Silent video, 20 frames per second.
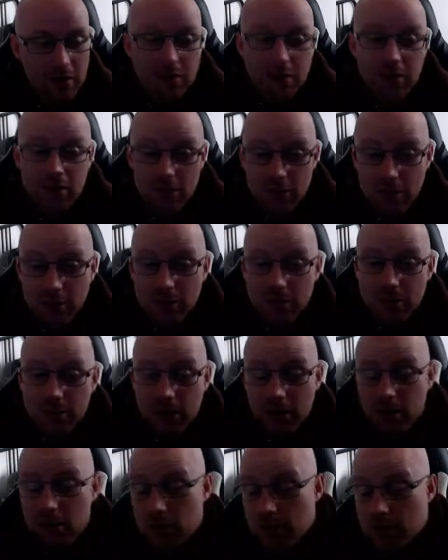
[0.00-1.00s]
dupes,
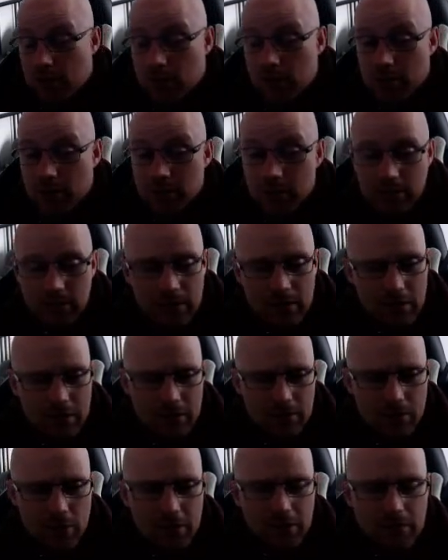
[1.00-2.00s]
but tradable dupes, which is
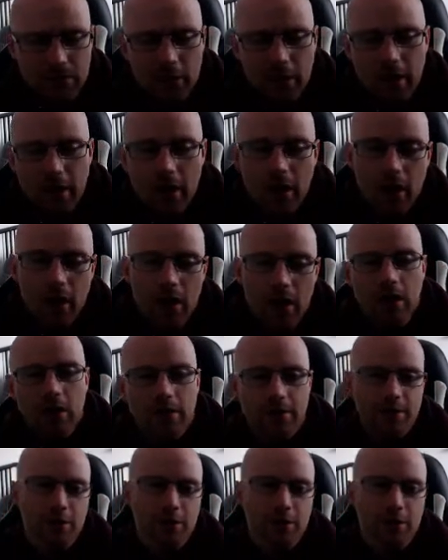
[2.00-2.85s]
surprising. Right, the two